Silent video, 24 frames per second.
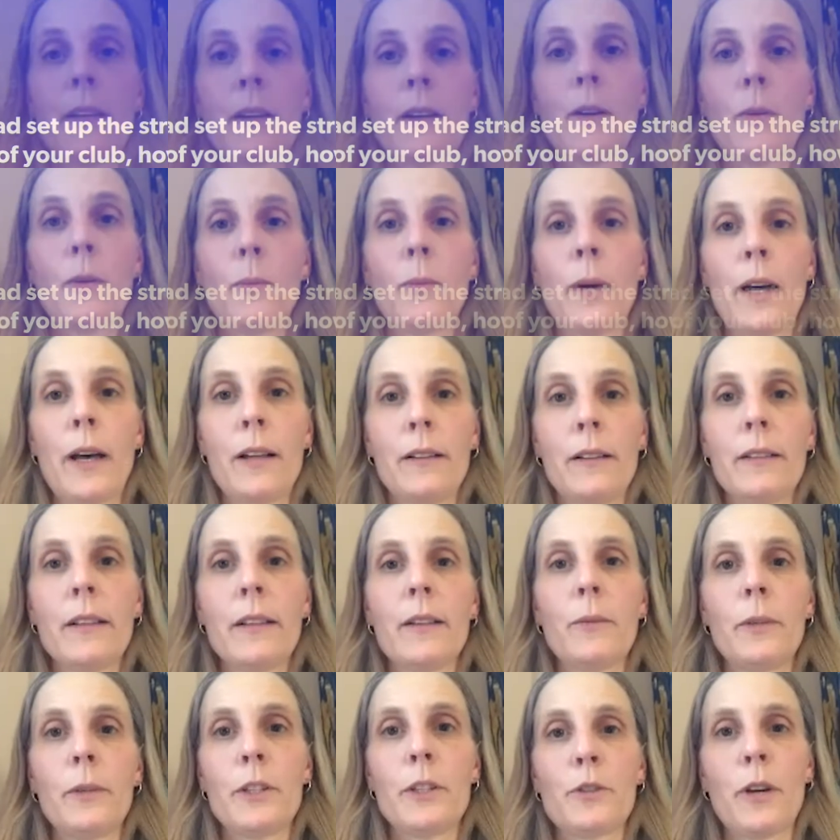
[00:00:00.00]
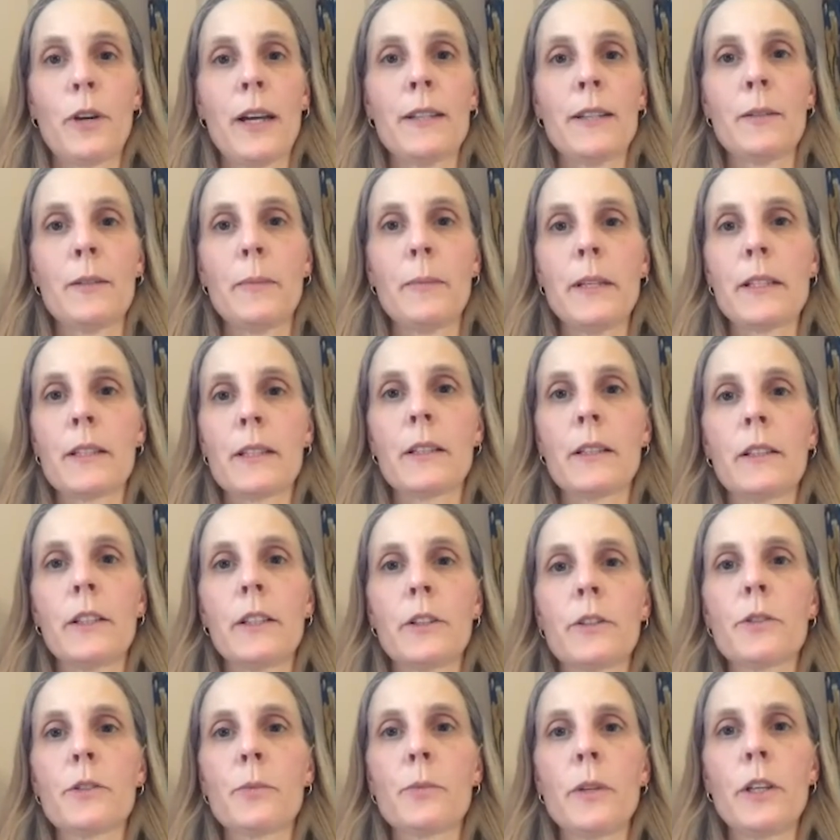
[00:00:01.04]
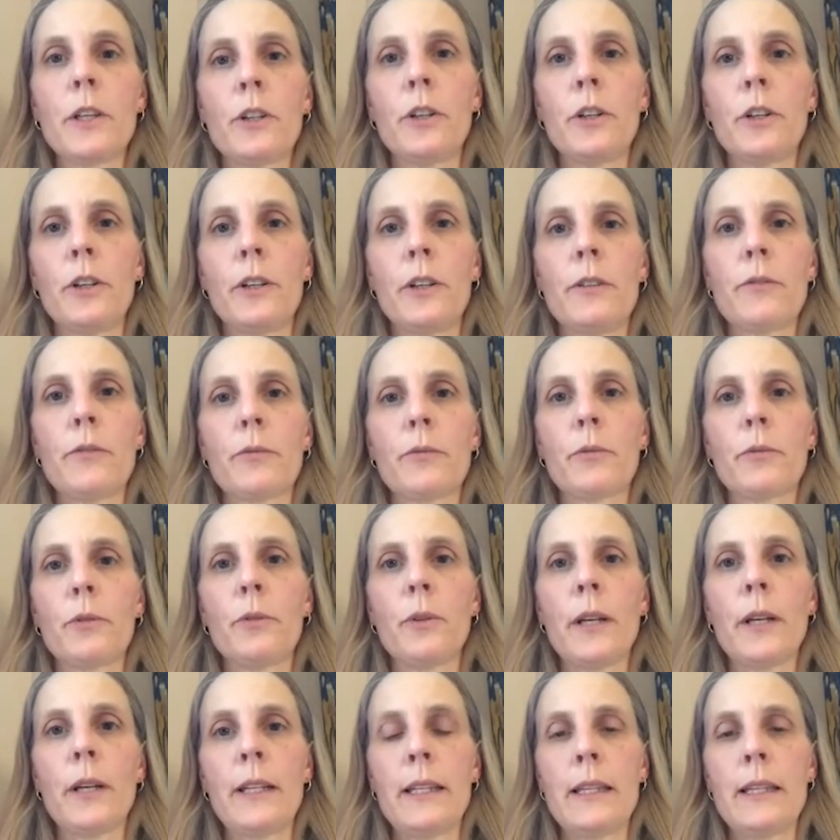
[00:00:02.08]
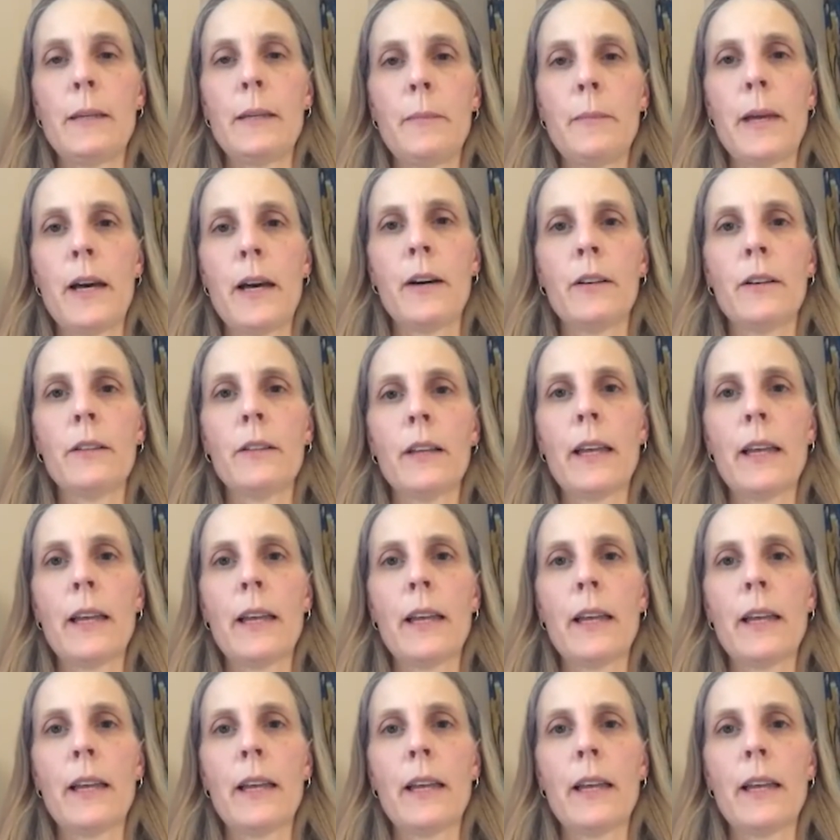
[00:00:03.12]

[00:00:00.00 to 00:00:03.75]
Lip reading: well, we tried to be as clear as we could through an email,